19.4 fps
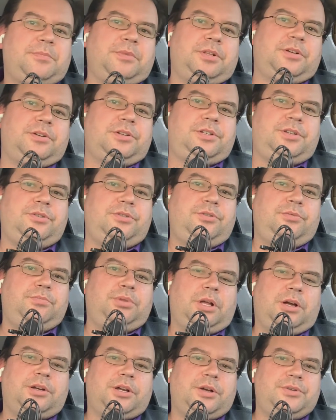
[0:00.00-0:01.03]
to
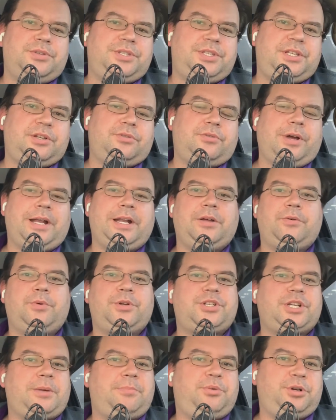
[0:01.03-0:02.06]
Blanco's sill granite, which
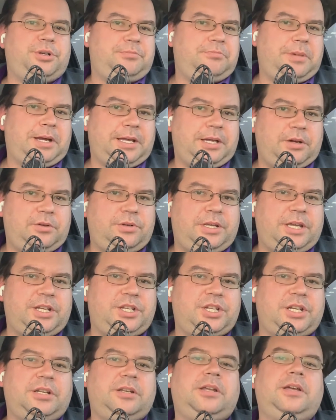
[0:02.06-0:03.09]
I put in my own
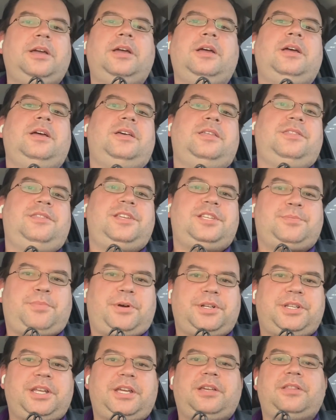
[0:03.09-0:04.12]
kitchen, this
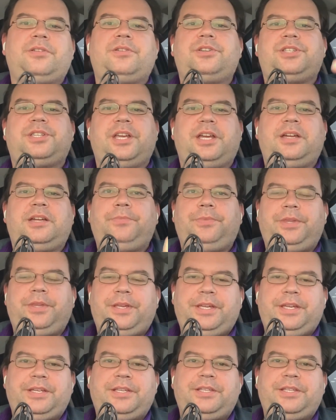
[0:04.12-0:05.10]
particular sink is